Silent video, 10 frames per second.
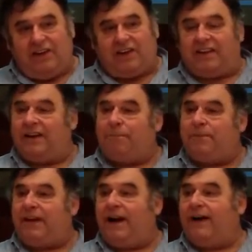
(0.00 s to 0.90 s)
you
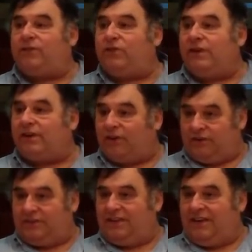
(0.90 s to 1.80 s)
cannot be God's
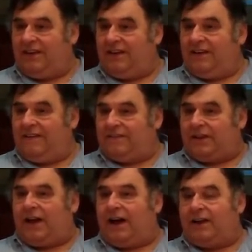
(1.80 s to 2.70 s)
vehicle
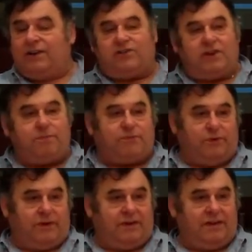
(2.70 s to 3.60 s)
to guide his sheep
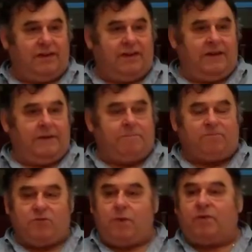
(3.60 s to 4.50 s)
through it.
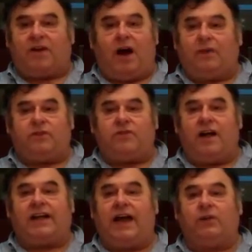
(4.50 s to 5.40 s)
Remember, God does
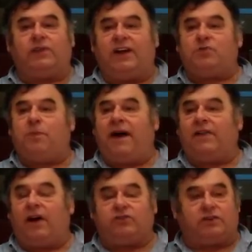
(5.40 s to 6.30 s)
not count age
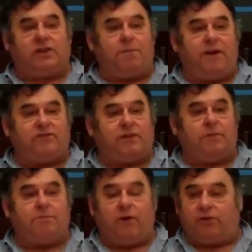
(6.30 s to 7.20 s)
biologically based
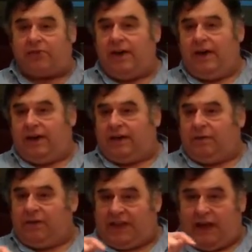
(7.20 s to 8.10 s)
on birth, he
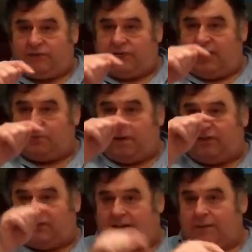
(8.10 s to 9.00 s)
counts age
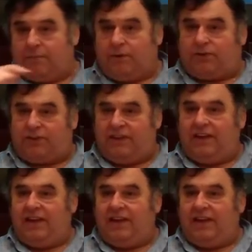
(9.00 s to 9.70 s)
by second birth.